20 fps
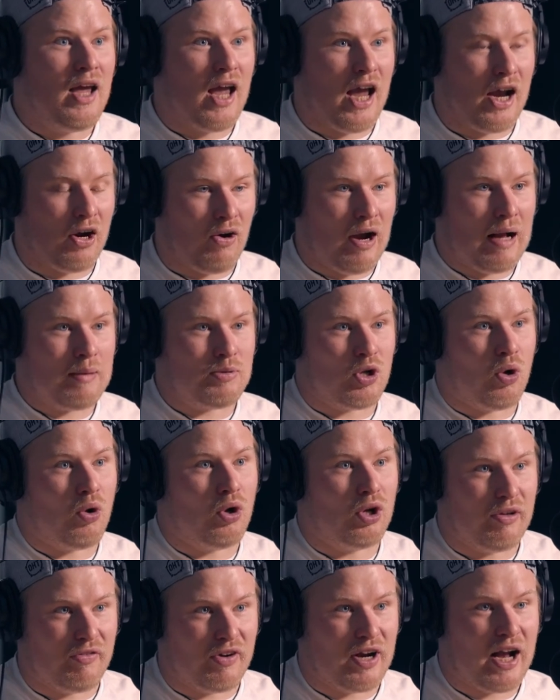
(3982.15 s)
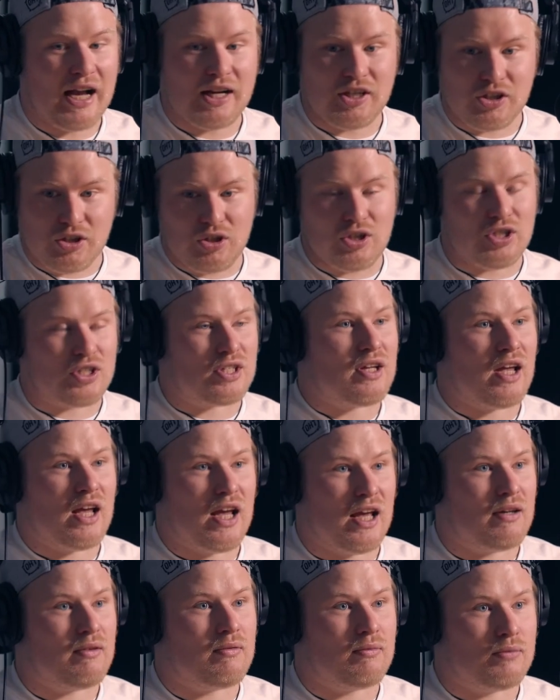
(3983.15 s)
and grabs a hold of a guy because he just
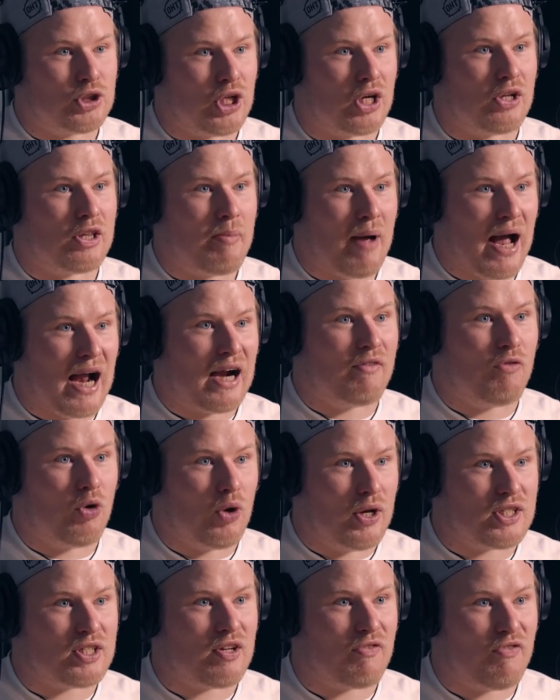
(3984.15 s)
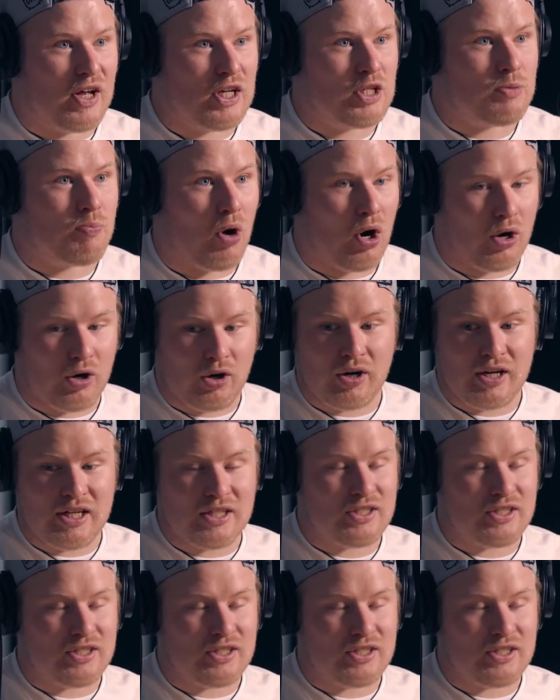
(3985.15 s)
hit Charlie McAvoy, his defense partner. Mm-hmm.